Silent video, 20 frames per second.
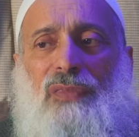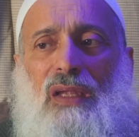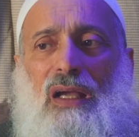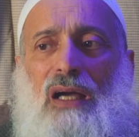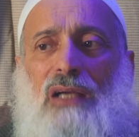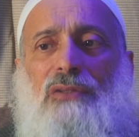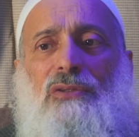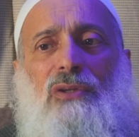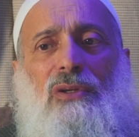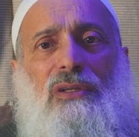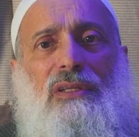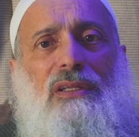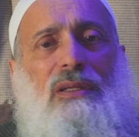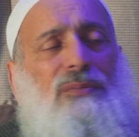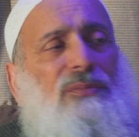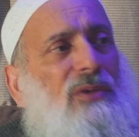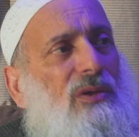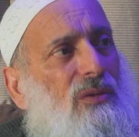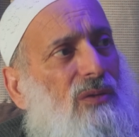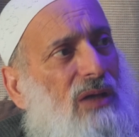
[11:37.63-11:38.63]
I told
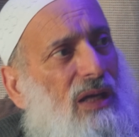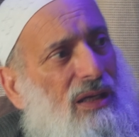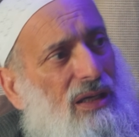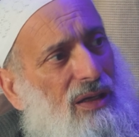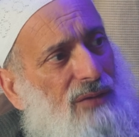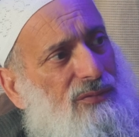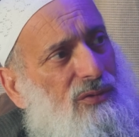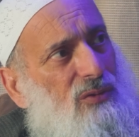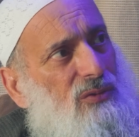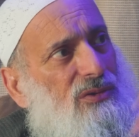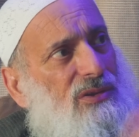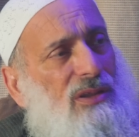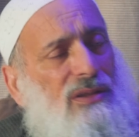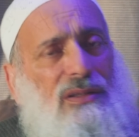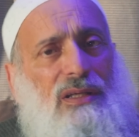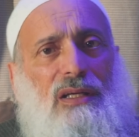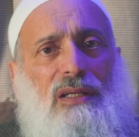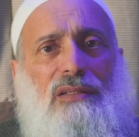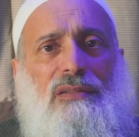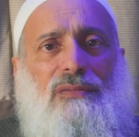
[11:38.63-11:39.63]
them, I have 2
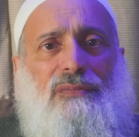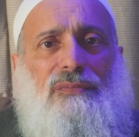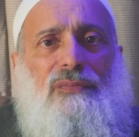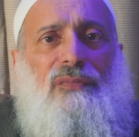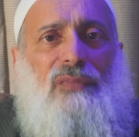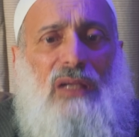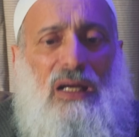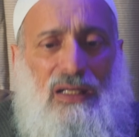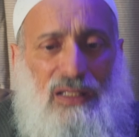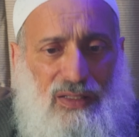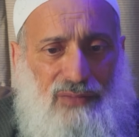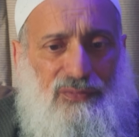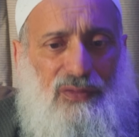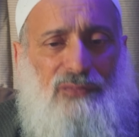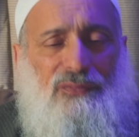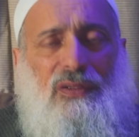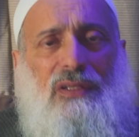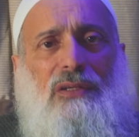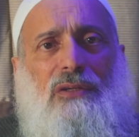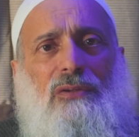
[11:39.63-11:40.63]
children. I have the
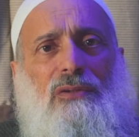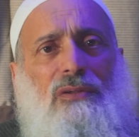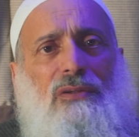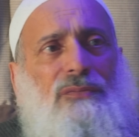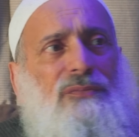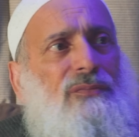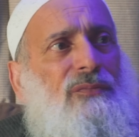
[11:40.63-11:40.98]
video.